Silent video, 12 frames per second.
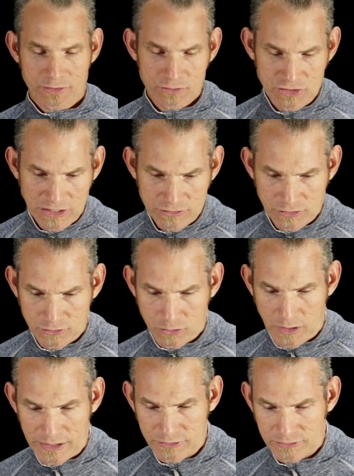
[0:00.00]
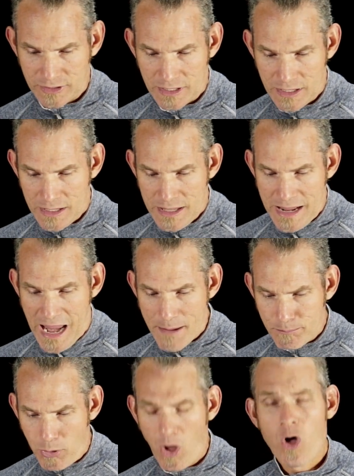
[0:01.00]
of Jesus Christ.
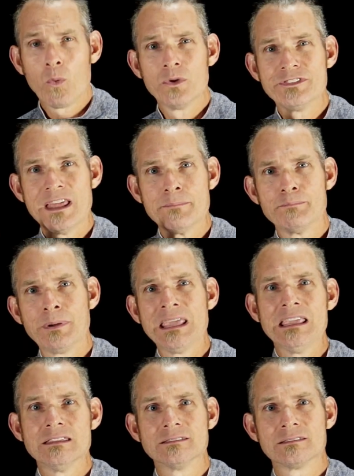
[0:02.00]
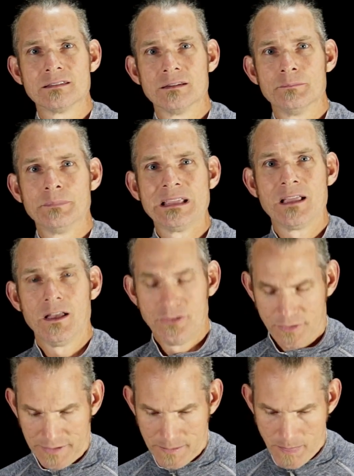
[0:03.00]
And Paul was at peace
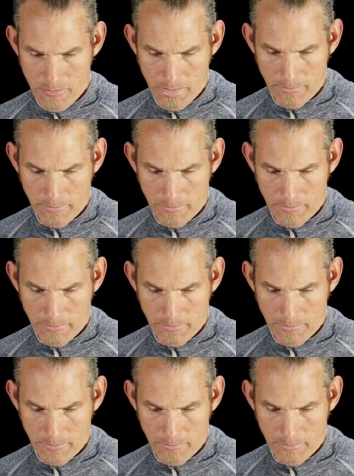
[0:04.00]
because of it.